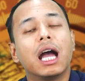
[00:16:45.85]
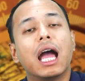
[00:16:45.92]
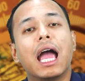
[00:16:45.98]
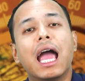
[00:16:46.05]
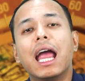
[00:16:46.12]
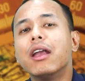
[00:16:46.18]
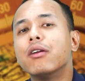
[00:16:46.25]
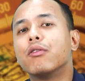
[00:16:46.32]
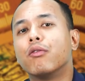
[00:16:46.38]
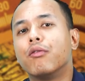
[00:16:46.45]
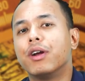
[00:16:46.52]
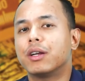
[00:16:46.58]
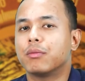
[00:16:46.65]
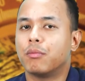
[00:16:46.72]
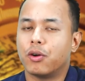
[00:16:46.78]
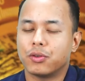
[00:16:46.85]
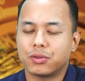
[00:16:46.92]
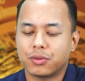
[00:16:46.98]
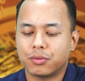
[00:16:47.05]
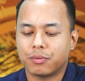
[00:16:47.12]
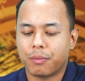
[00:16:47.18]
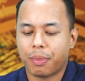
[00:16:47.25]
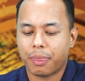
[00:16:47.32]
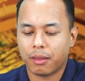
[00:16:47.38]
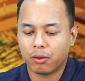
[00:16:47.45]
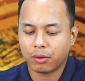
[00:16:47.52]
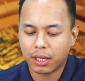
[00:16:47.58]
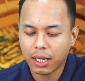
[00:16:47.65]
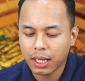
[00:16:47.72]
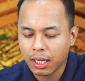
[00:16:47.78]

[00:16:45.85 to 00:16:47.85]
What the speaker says: and wet monsoon. Okay.